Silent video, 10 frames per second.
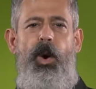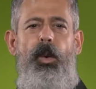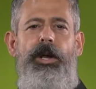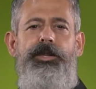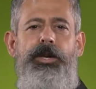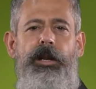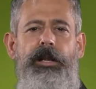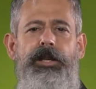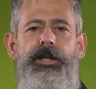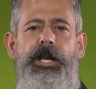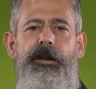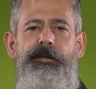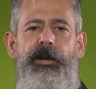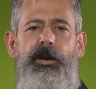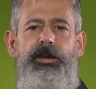While struggling to stay
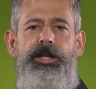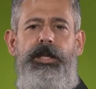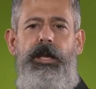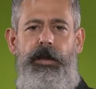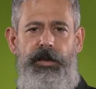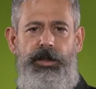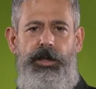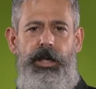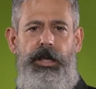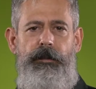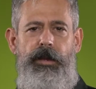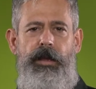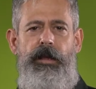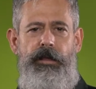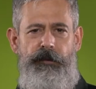afloat in the sea,
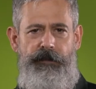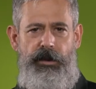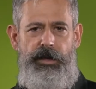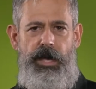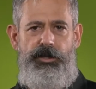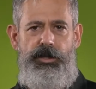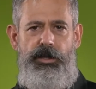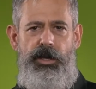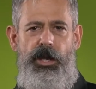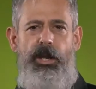the foundation,